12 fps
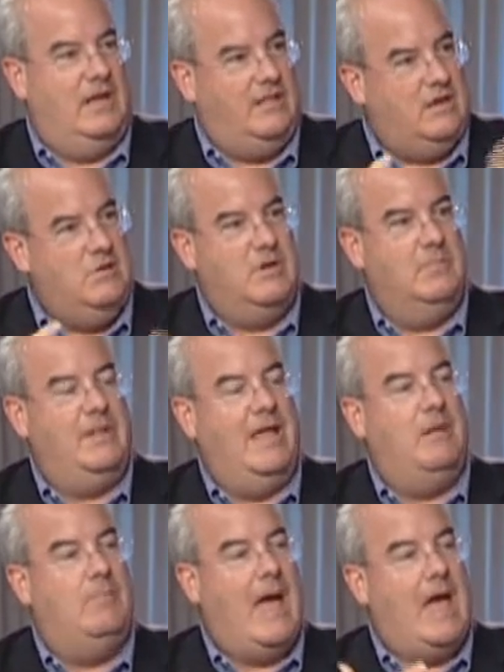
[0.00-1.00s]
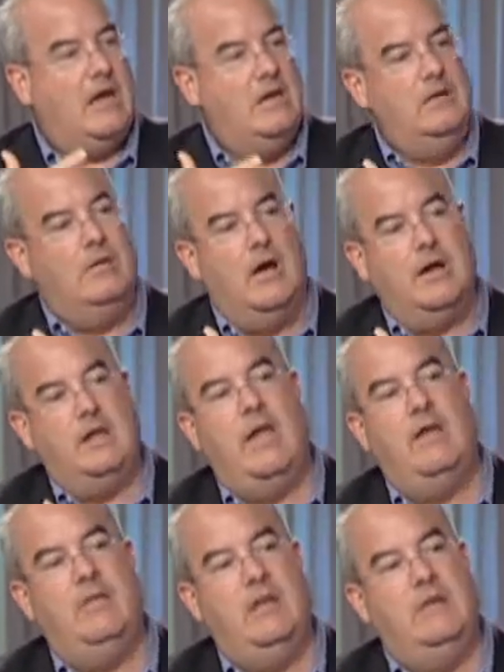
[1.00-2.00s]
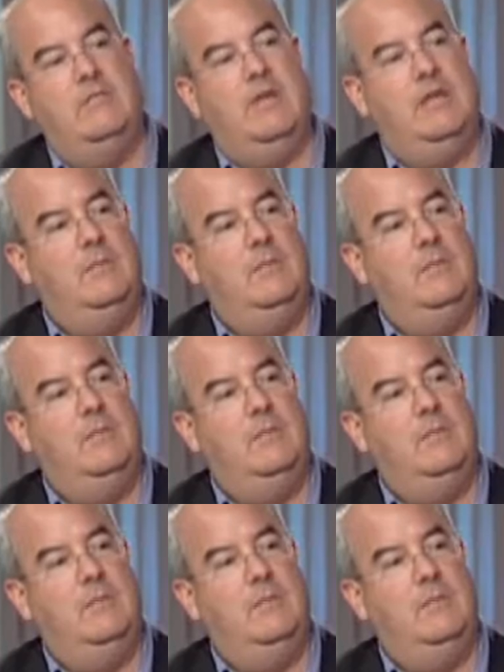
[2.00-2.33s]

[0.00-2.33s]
And then you can play it back, and you're not going to have any of the